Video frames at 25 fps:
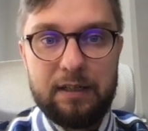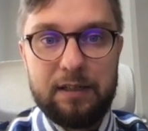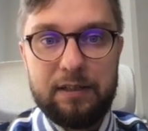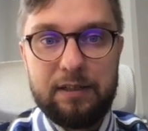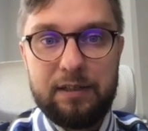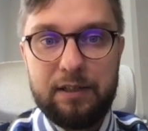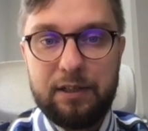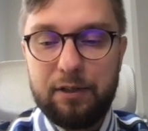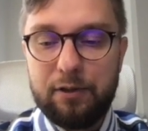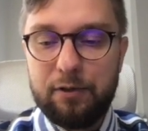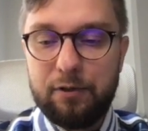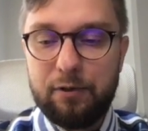
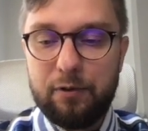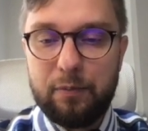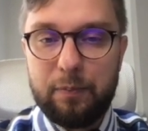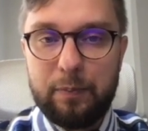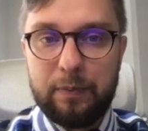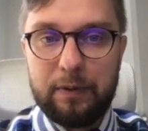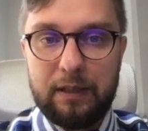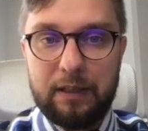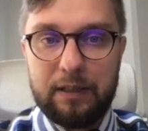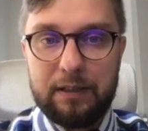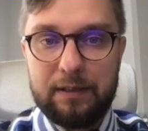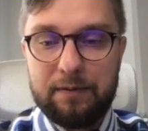0
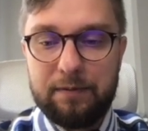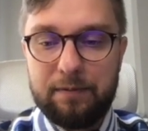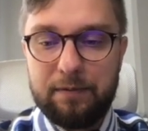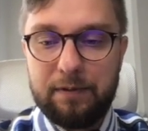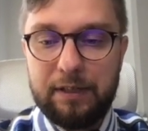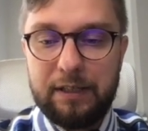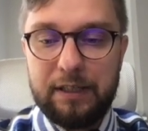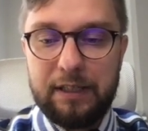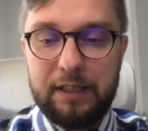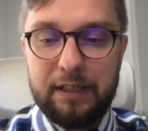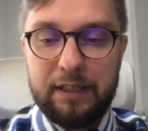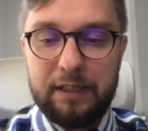plus
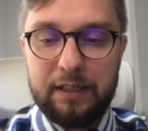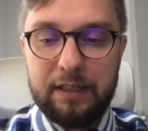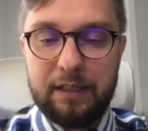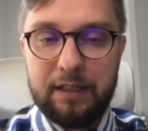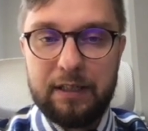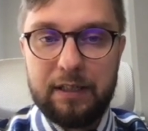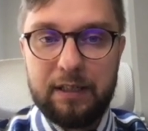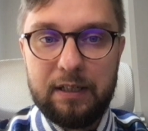3